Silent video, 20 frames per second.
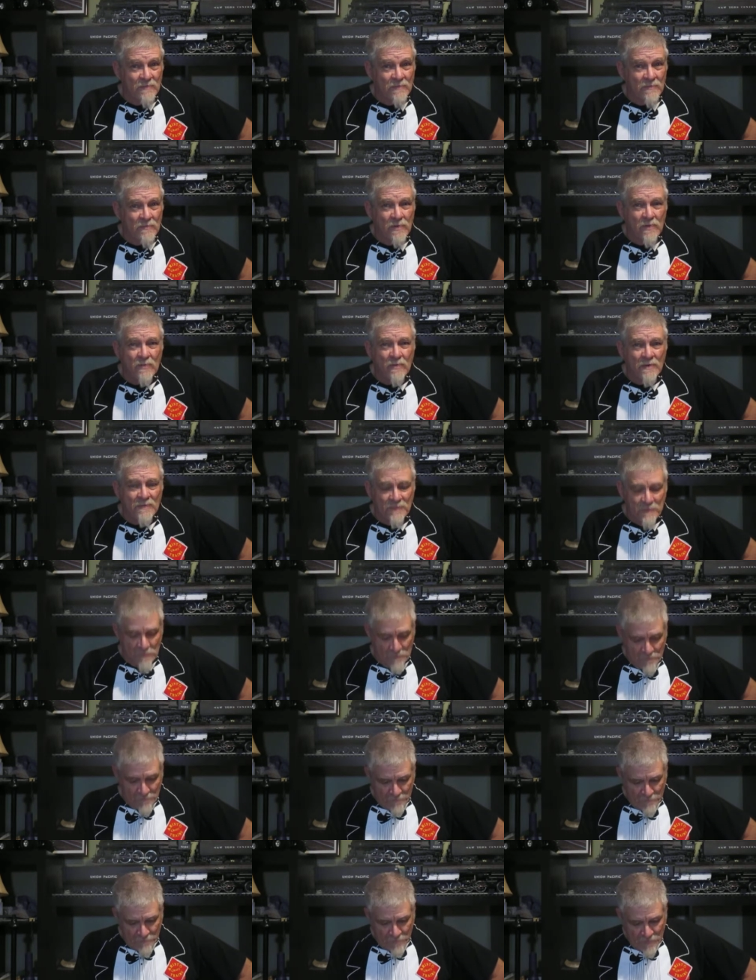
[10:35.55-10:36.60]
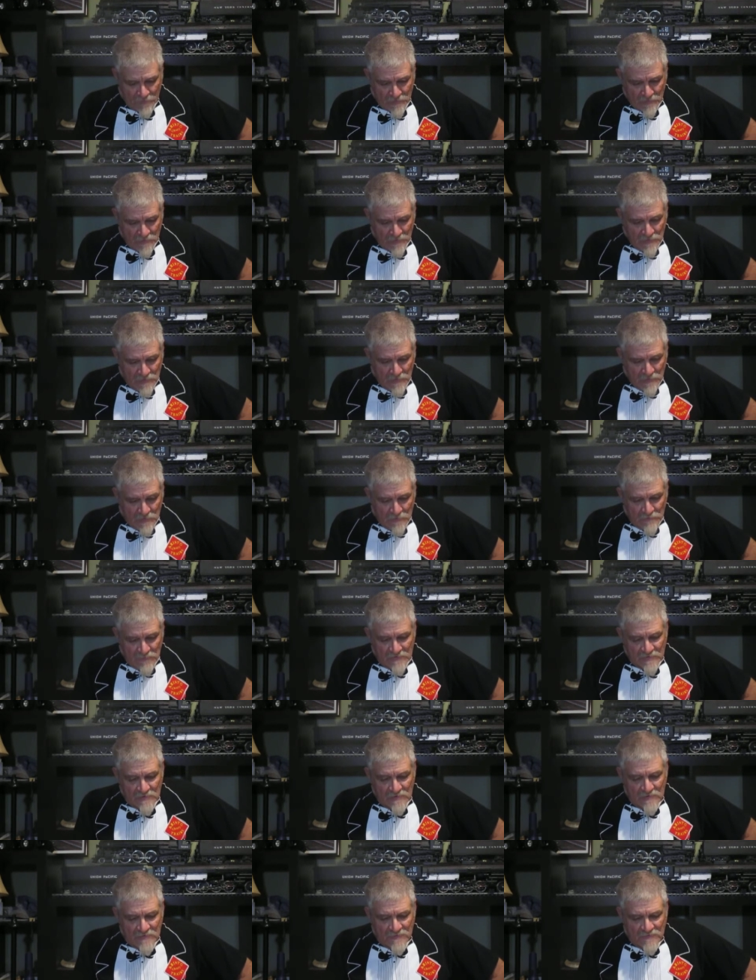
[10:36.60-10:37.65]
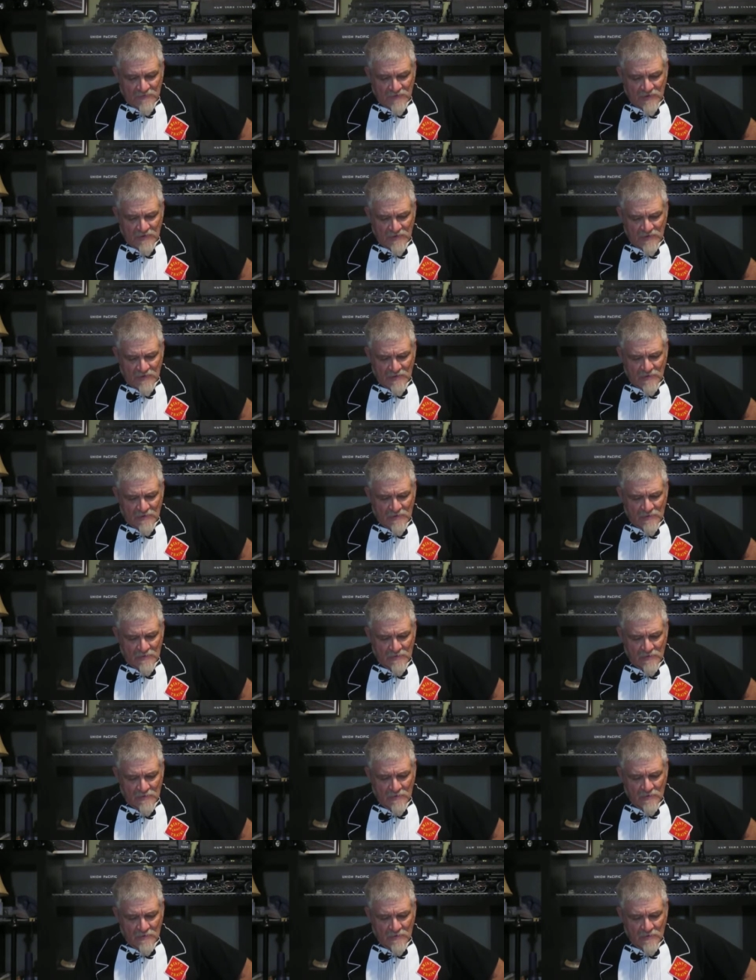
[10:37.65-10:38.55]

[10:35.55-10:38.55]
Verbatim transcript: What was it? Because he,